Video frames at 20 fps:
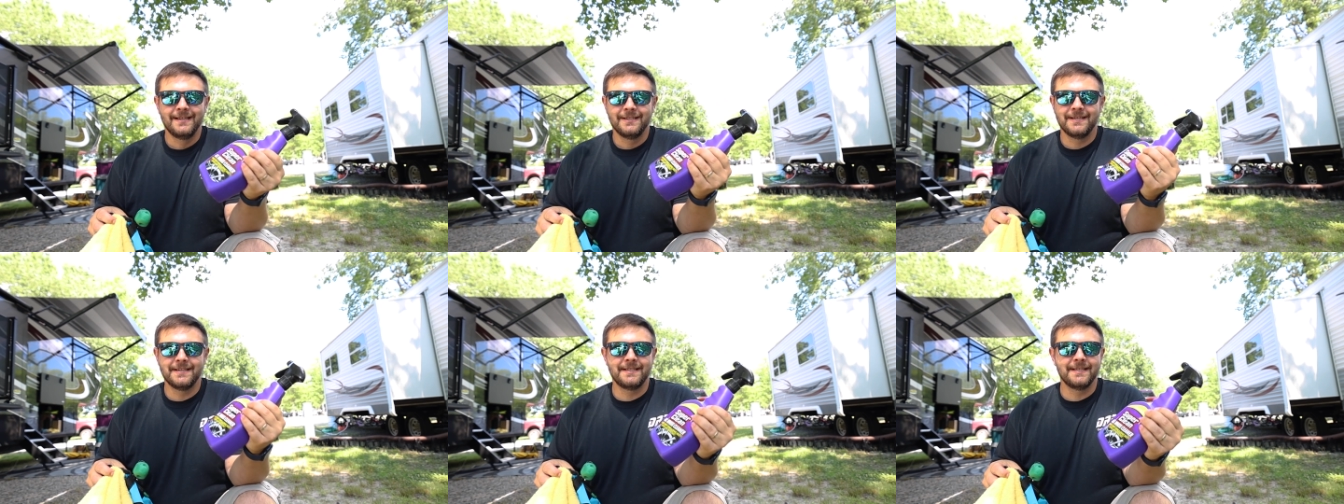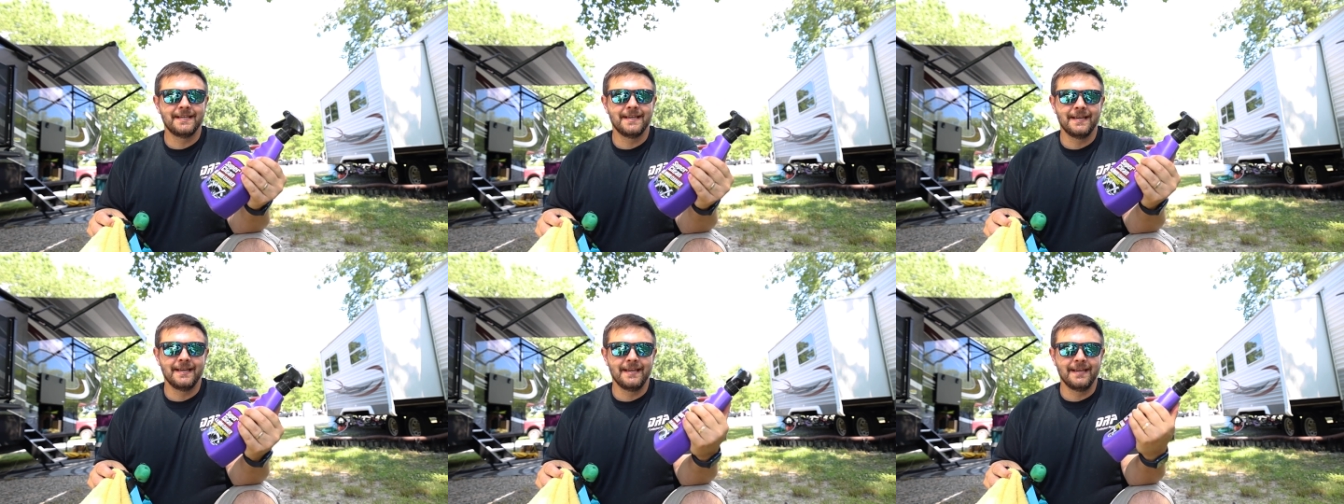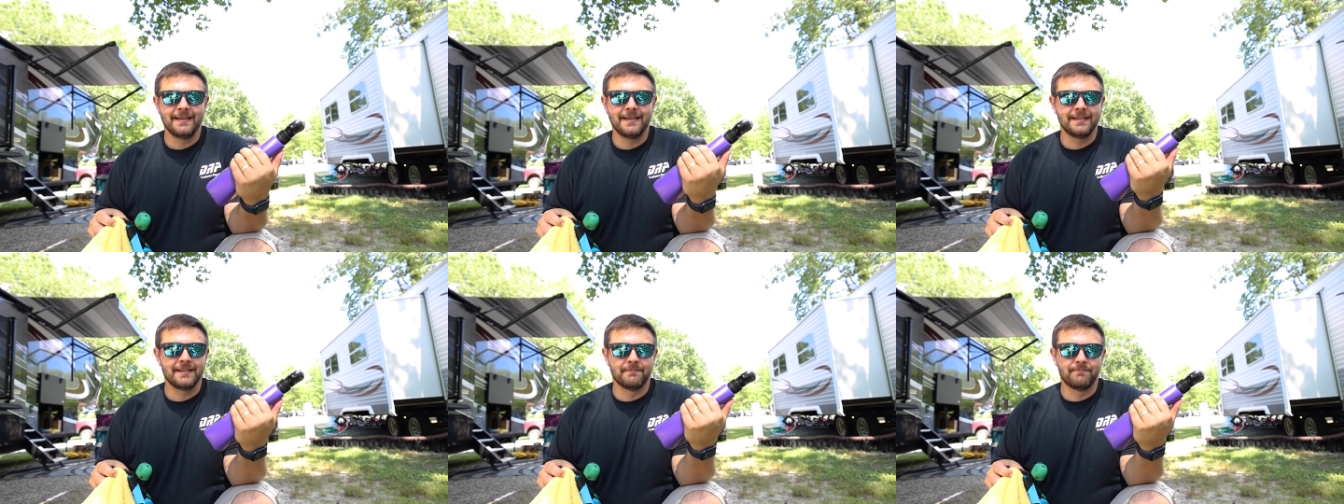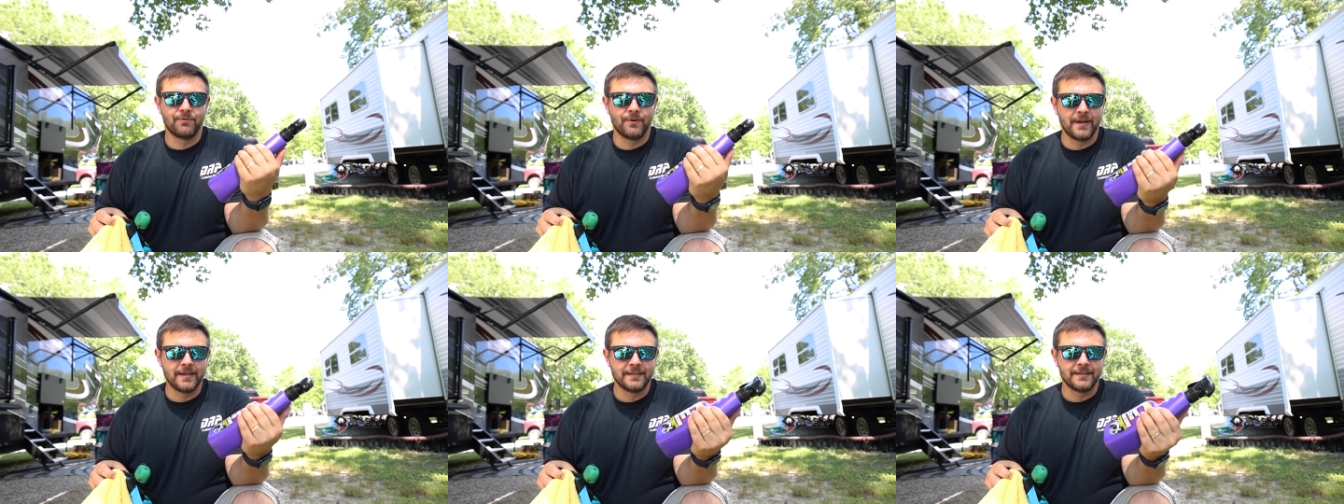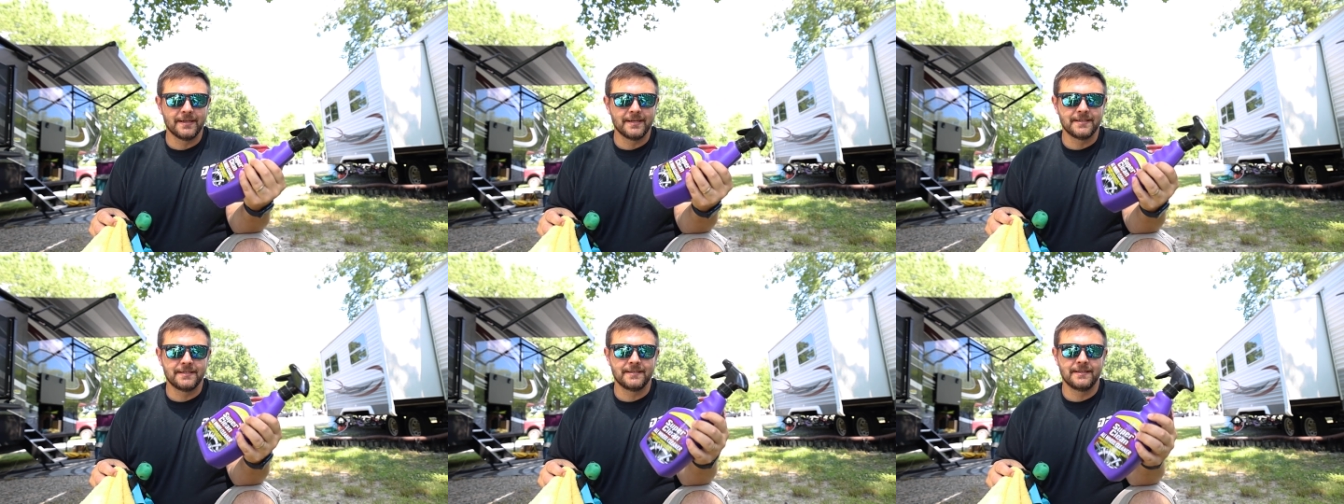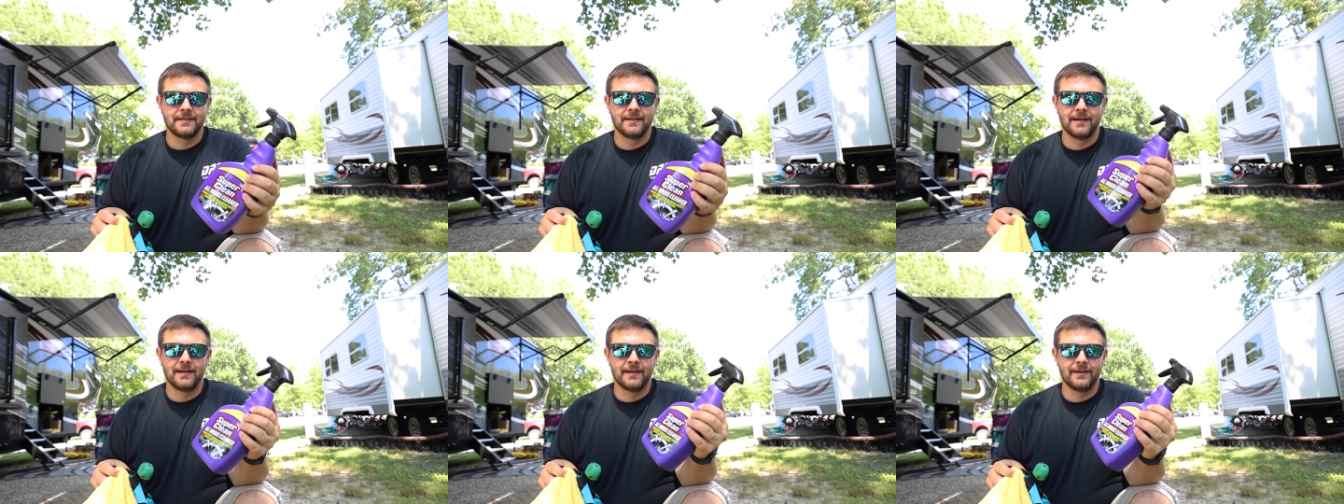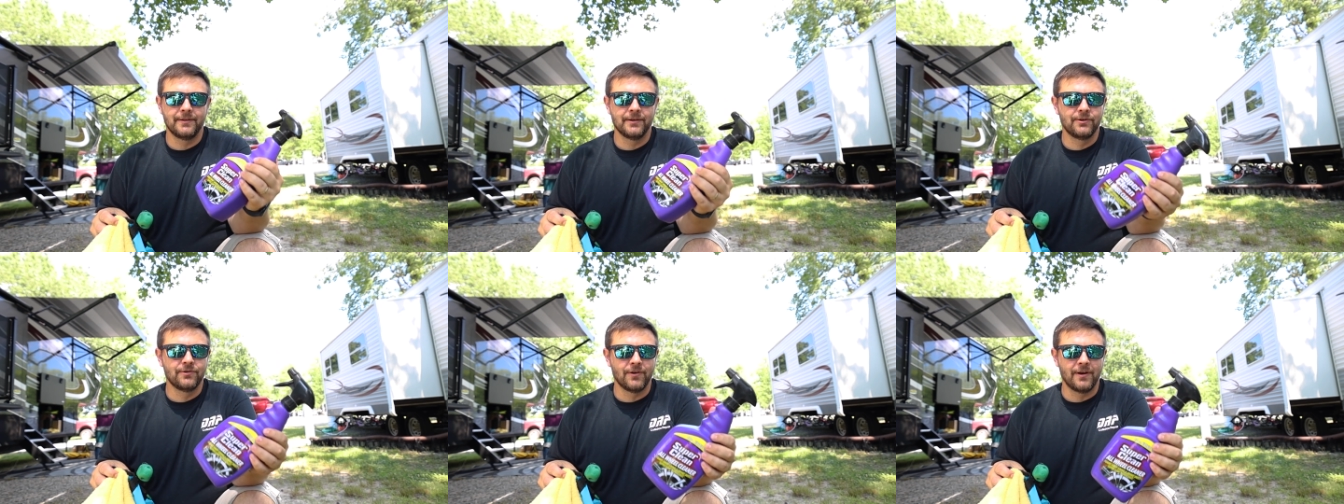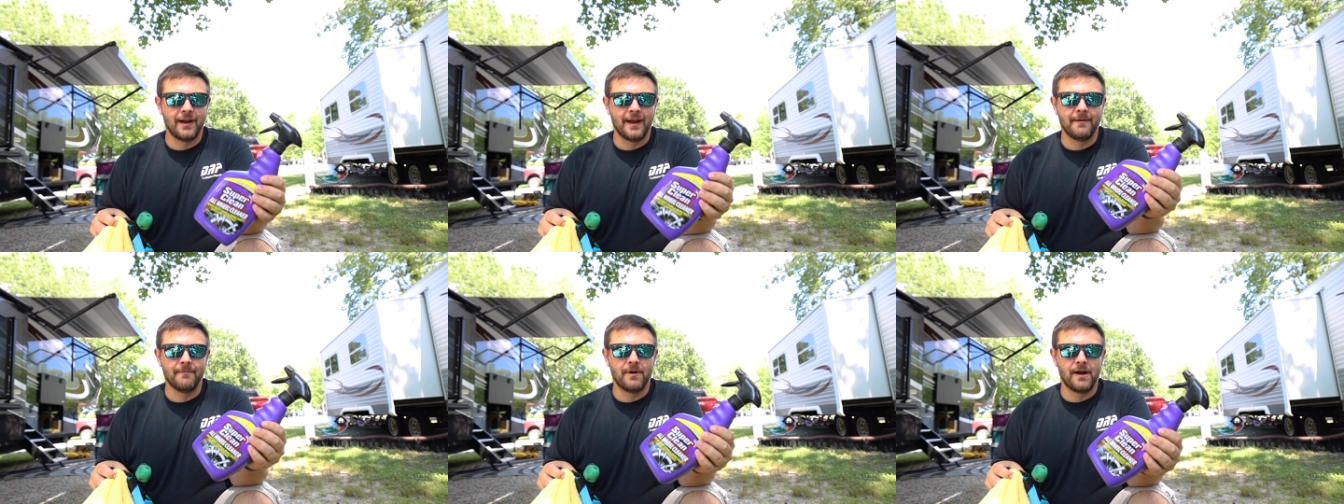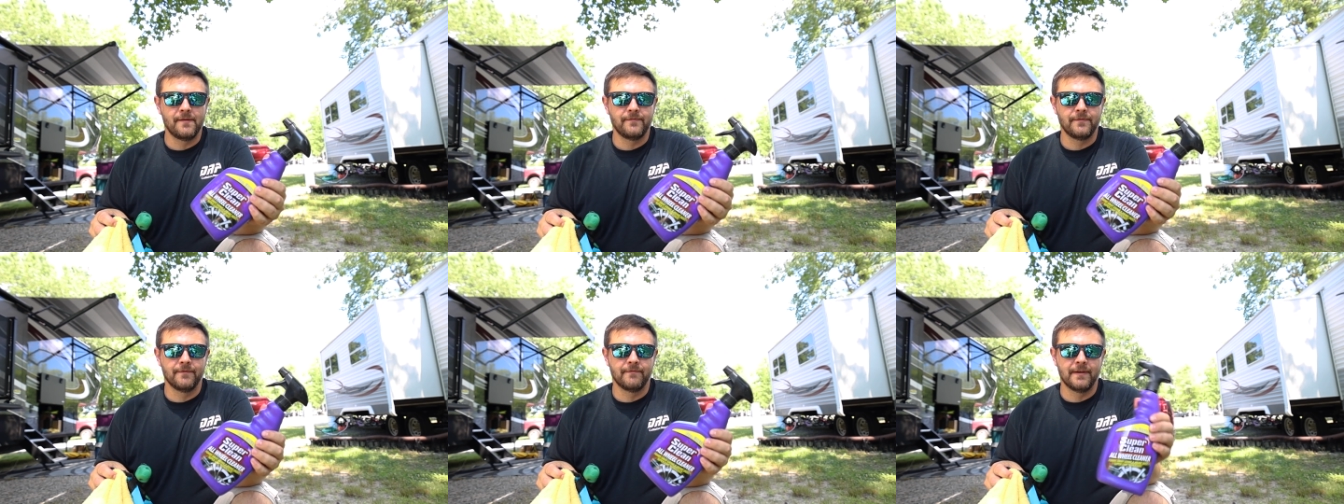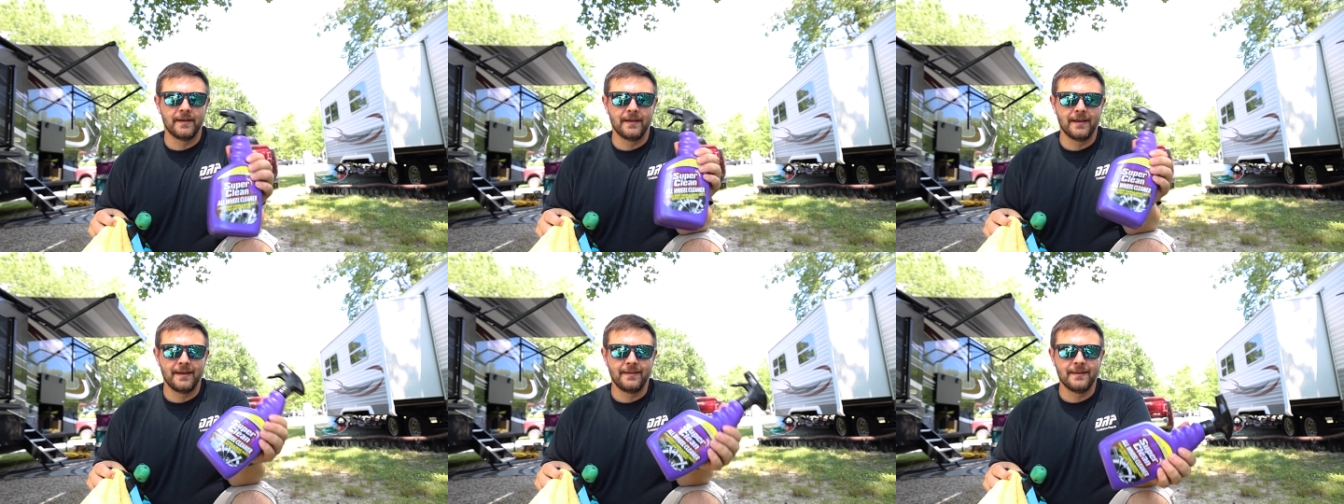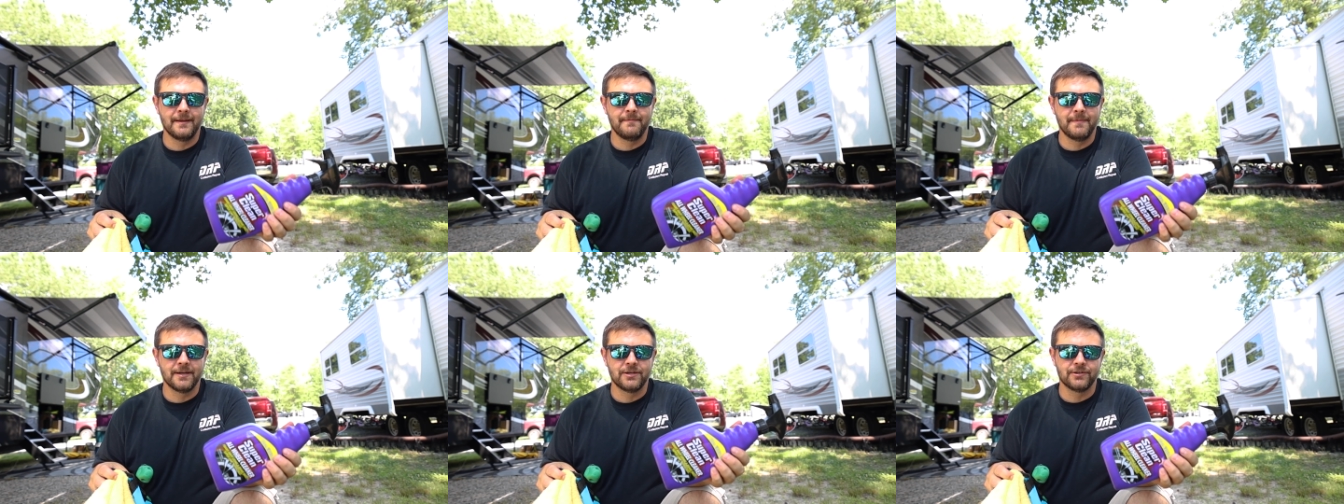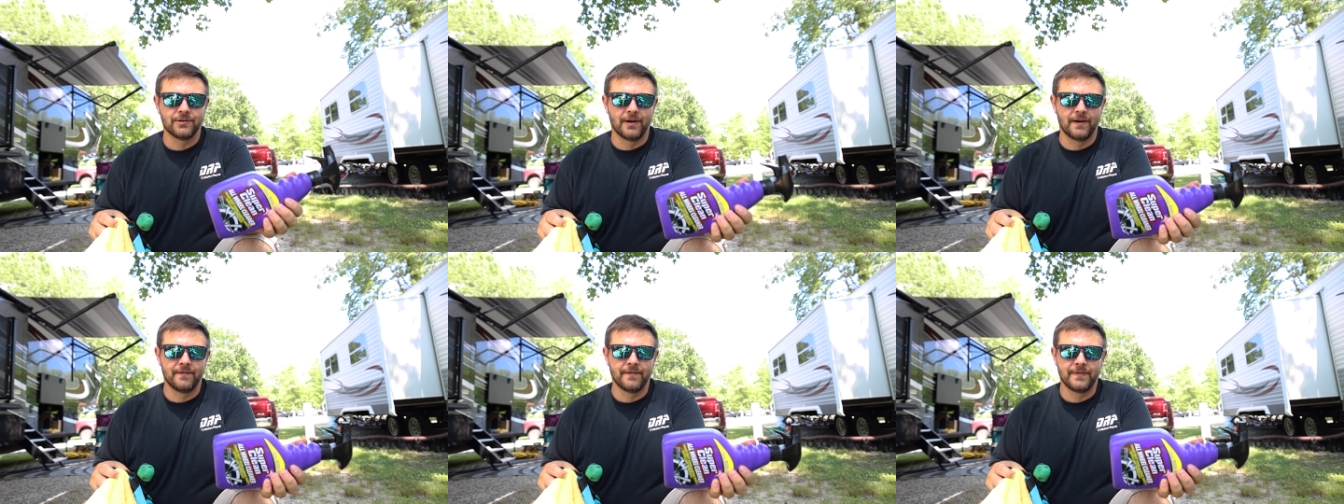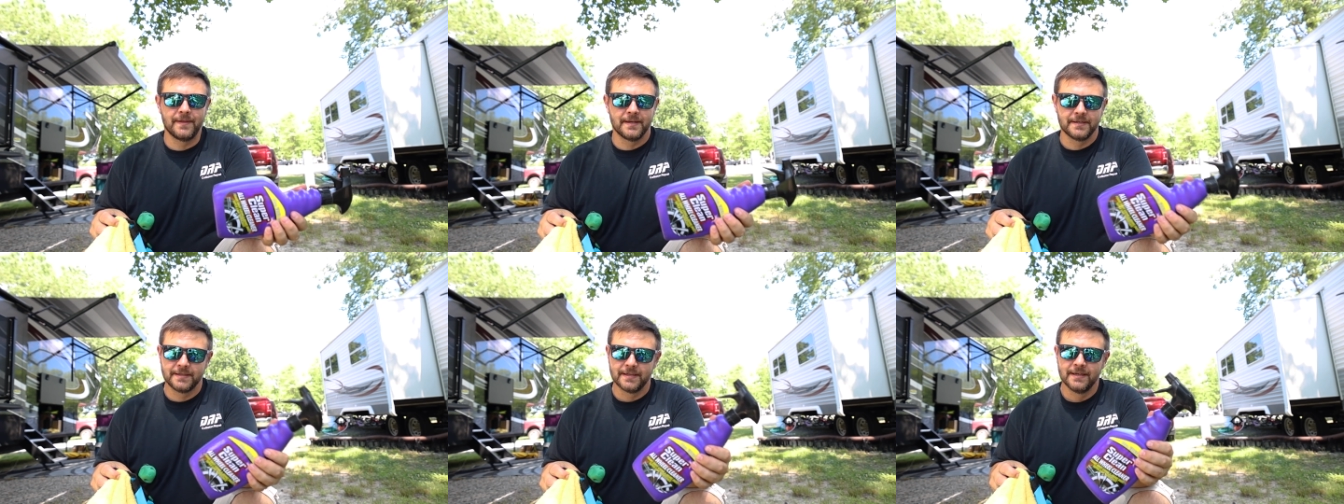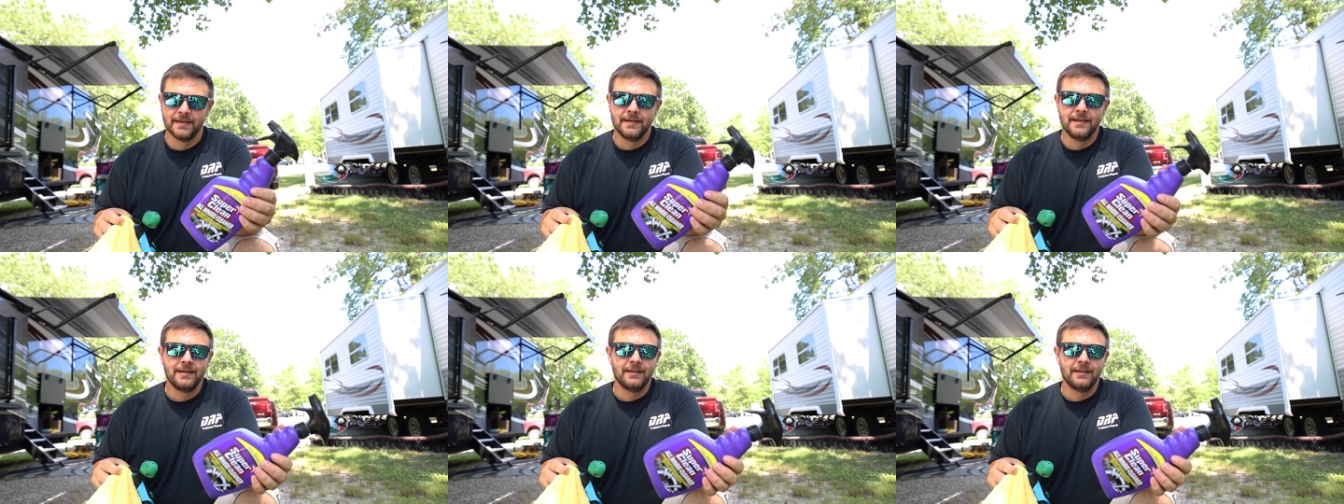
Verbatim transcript: just to get the brake dust uh, the grime off of it and then make sure everything's